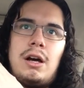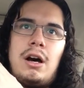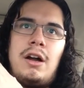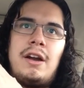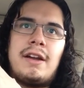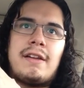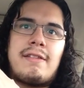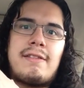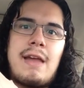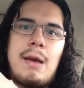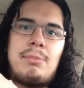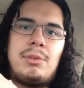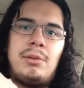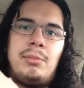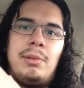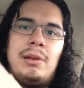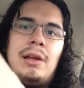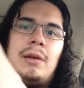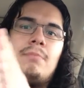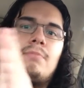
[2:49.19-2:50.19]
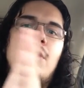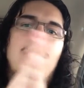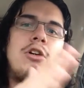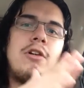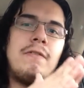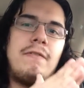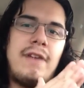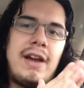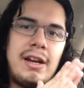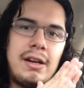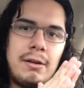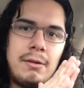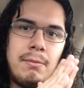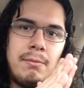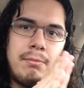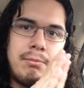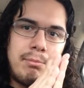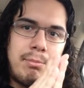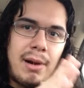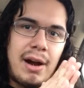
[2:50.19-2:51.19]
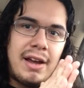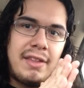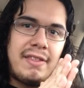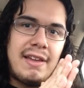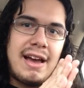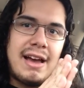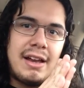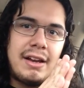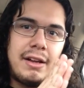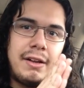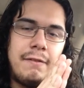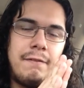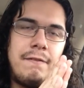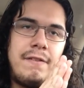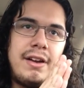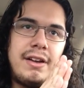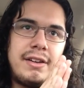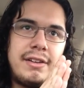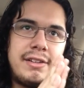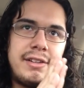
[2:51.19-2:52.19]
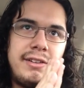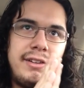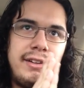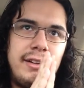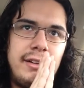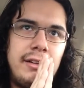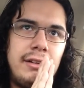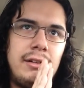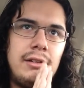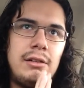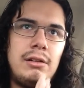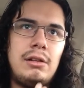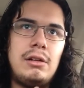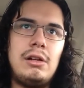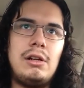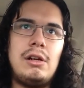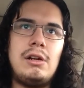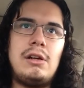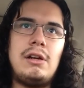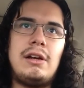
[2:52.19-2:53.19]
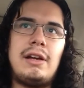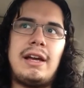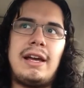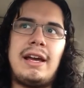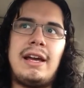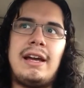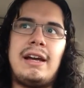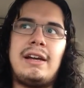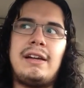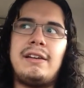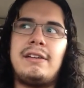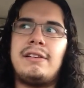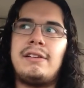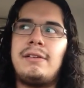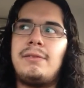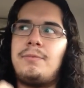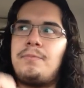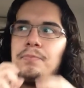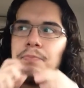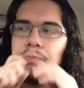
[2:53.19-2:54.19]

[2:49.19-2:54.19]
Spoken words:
unacceptably motivated by that event. And